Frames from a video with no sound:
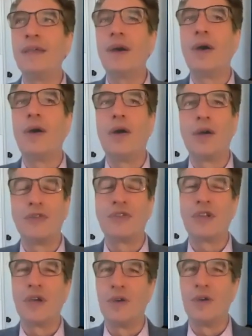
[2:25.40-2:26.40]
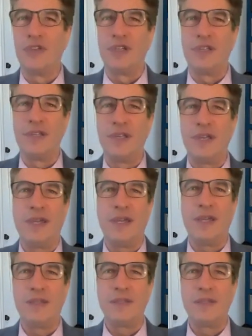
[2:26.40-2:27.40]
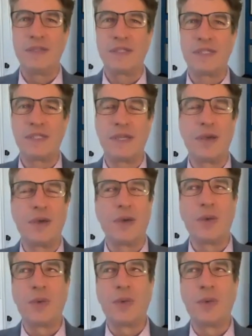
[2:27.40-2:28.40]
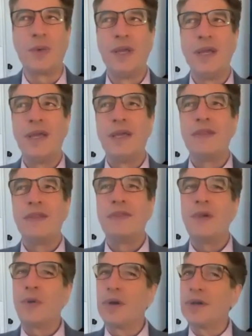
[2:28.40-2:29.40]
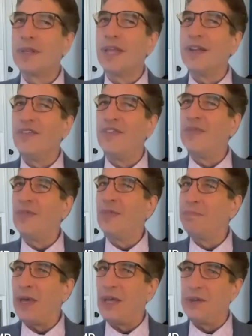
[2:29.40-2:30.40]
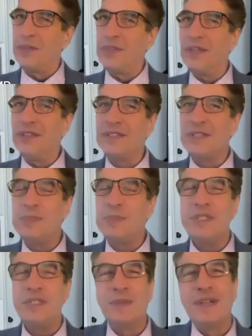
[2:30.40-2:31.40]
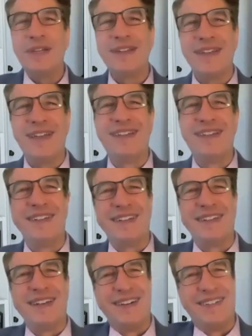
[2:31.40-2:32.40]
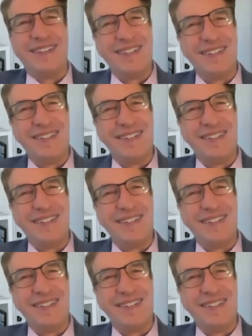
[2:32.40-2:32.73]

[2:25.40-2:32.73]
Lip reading: in the heart of COVID. And so there weren't a lot of better things to be doing, you know?